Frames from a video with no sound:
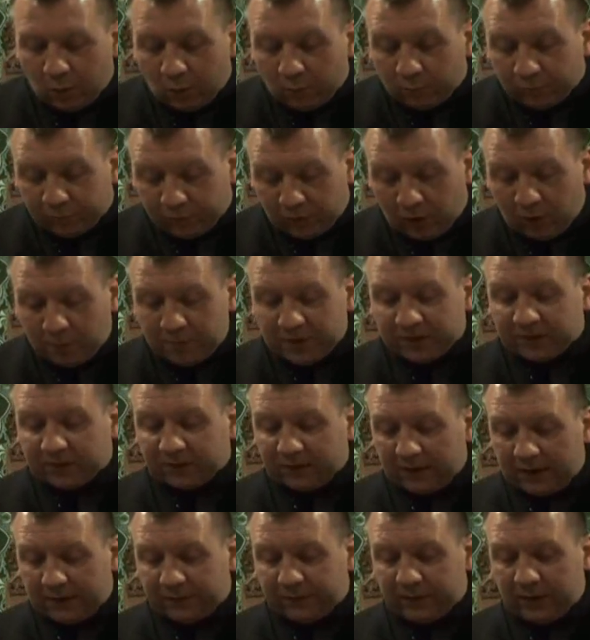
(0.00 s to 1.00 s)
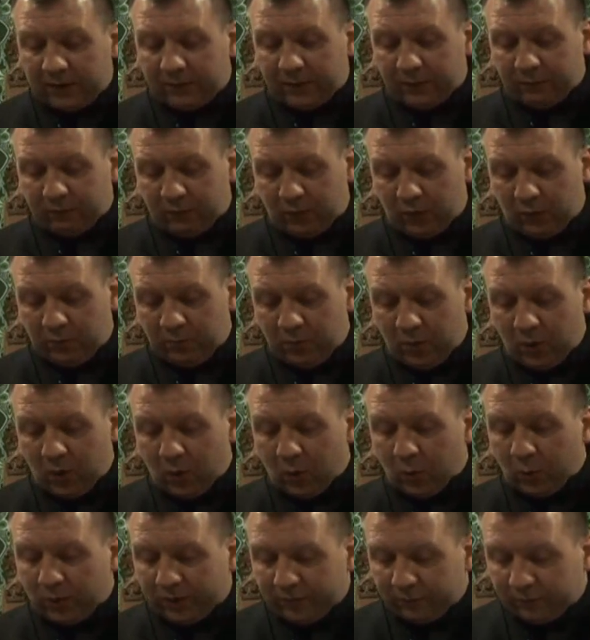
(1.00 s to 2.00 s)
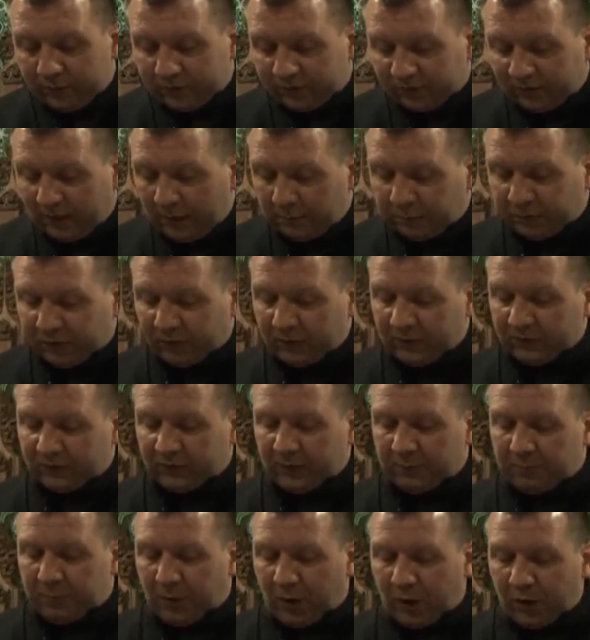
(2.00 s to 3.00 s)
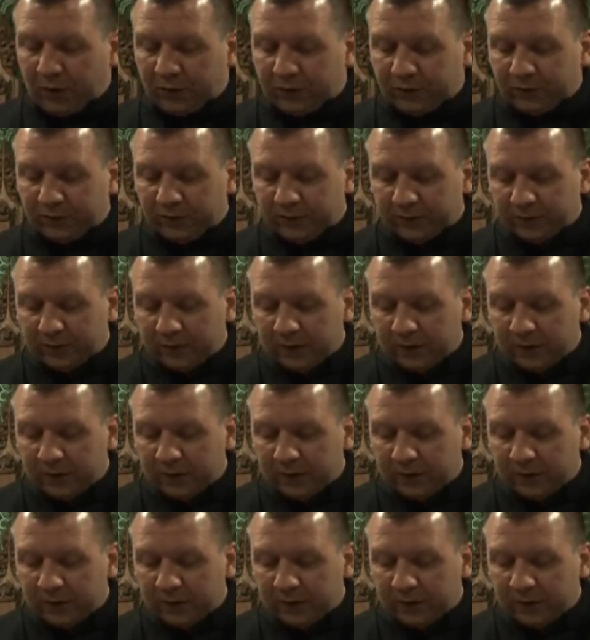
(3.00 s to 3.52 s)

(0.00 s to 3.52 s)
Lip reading: from the safety of a room with a receptionist about,